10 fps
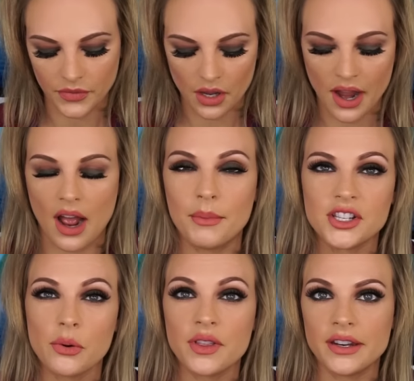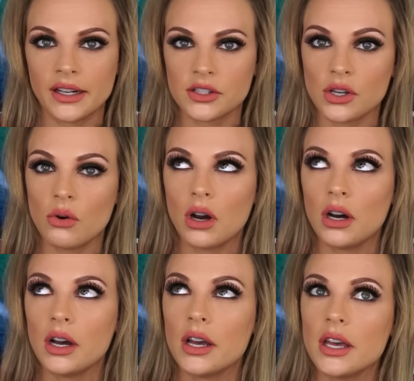Okay, I'm gonna start with NYX. So
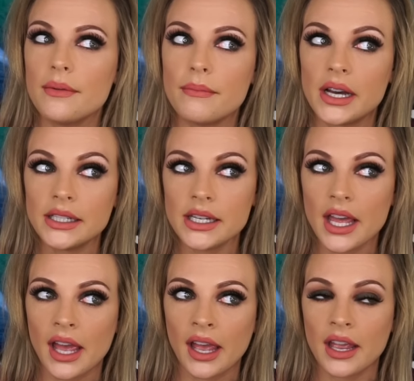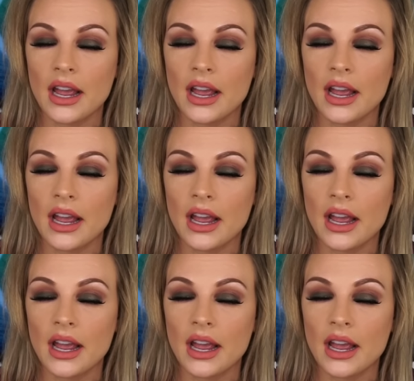on Monday,